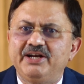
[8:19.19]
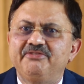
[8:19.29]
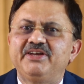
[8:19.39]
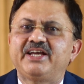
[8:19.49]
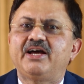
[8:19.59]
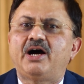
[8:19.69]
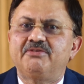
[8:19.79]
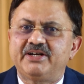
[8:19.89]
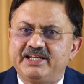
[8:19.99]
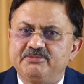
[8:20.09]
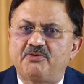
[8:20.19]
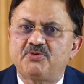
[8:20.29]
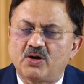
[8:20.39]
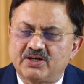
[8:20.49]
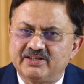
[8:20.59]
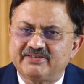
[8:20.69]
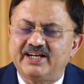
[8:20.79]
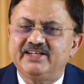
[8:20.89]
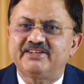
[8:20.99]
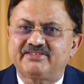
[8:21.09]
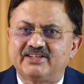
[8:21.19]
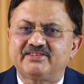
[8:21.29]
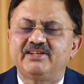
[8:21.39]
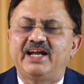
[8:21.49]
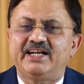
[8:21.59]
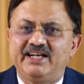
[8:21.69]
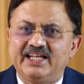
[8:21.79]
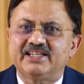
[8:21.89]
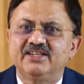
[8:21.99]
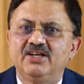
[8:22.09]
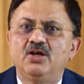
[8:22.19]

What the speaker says: and our team of doctors can discuss at length